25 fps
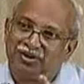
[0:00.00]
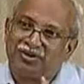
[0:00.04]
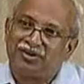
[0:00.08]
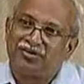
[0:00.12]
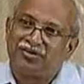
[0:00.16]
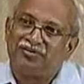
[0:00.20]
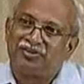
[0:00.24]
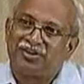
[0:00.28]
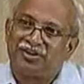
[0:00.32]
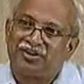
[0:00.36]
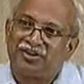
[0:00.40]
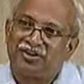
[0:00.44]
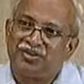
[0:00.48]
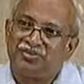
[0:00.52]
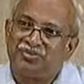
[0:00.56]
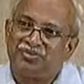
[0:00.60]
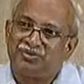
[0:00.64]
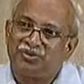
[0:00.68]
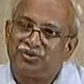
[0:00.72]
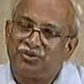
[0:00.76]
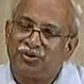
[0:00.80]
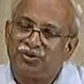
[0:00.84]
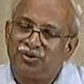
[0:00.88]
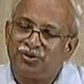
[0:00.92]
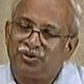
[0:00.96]
of the ship's
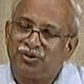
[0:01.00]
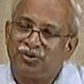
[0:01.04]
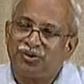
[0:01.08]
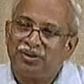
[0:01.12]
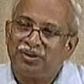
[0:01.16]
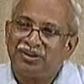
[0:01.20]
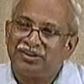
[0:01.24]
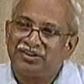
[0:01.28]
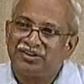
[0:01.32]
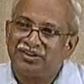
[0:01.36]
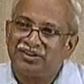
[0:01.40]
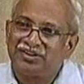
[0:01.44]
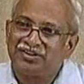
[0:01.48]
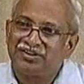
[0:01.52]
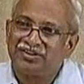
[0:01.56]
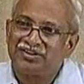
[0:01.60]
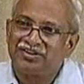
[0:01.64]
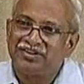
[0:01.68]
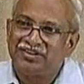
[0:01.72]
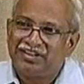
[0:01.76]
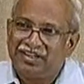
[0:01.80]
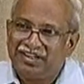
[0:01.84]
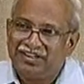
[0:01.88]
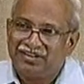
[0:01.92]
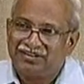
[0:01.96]
own orientation
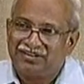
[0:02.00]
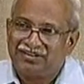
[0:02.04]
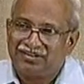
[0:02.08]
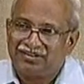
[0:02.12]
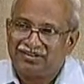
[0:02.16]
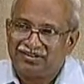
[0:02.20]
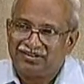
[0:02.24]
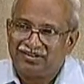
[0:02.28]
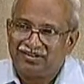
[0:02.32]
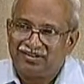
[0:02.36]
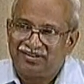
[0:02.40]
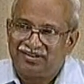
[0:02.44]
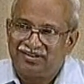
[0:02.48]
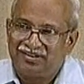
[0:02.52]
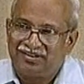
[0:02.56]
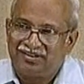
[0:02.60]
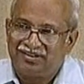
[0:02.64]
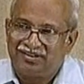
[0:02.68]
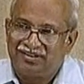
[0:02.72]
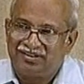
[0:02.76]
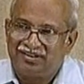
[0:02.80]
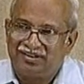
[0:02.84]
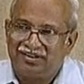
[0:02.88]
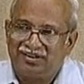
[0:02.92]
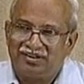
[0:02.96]
change,
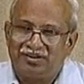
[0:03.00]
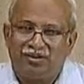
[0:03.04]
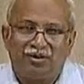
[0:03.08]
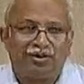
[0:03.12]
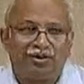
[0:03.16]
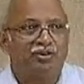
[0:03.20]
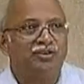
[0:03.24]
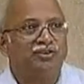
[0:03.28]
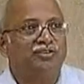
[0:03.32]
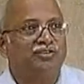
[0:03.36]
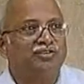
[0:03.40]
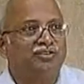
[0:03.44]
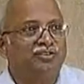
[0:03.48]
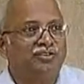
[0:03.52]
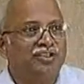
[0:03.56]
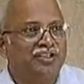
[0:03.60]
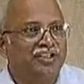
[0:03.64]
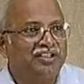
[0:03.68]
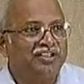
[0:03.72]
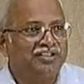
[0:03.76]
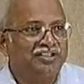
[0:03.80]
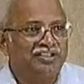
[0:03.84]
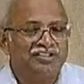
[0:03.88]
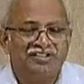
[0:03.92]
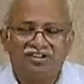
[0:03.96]
also there
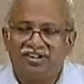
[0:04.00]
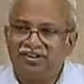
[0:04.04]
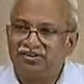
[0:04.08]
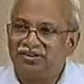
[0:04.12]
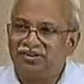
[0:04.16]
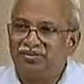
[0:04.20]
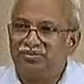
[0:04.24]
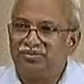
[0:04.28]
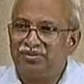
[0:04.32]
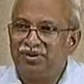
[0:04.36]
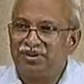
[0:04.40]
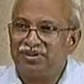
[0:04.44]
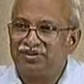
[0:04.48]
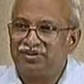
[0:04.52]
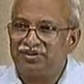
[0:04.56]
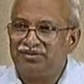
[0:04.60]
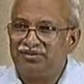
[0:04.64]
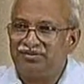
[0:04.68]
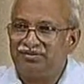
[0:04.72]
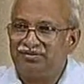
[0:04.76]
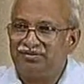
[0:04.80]
is a change of pressure.